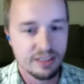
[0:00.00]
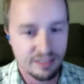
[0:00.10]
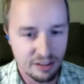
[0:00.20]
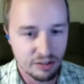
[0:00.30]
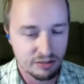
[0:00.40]

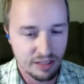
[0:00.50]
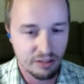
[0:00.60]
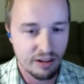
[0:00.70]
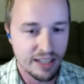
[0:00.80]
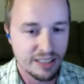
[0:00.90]

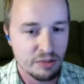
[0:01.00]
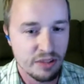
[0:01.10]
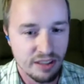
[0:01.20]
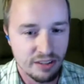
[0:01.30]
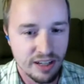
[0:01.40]
interacting with the
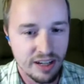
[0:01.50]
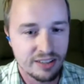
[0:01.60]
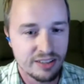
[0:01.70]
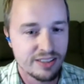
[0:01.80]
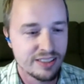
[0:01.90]
other
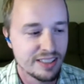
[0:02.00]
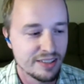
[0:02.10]
characters and stuff.